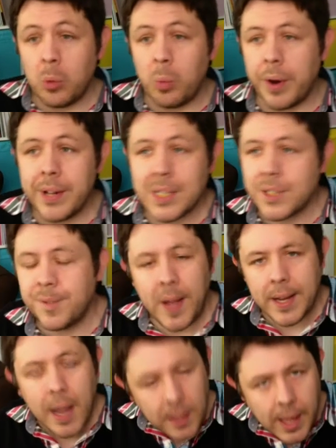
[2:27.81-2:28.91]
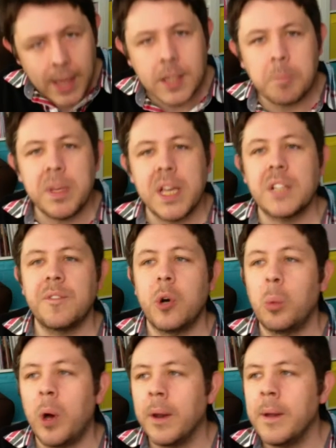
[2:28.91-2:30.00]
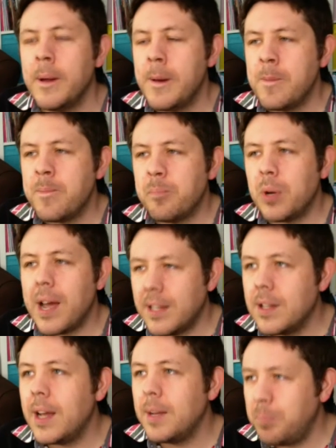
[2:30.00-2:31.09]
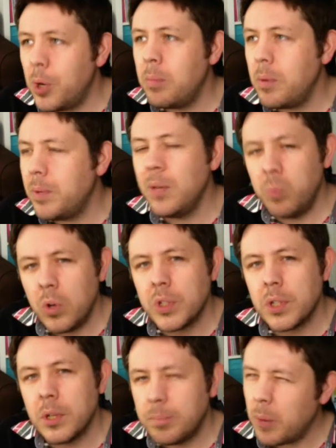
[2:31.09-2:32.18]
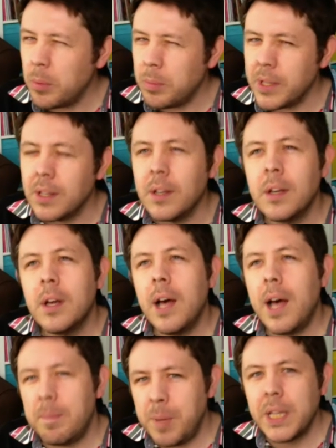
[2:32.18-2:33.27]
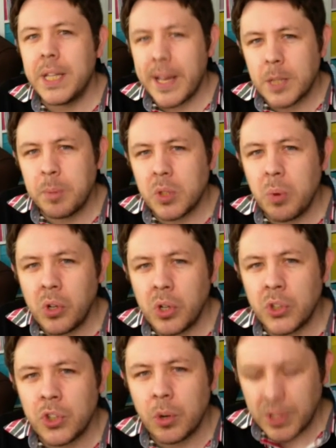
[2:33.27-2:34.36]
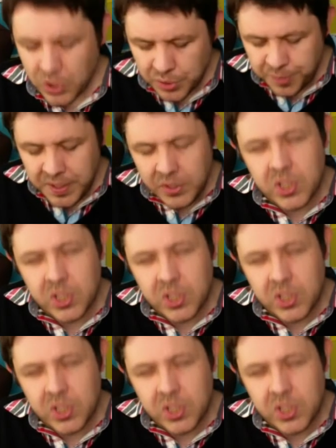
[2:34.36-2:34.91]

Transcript: one, and that's fine. I like the PS4 one, but I probably would pick the Xbox One controller. It just feels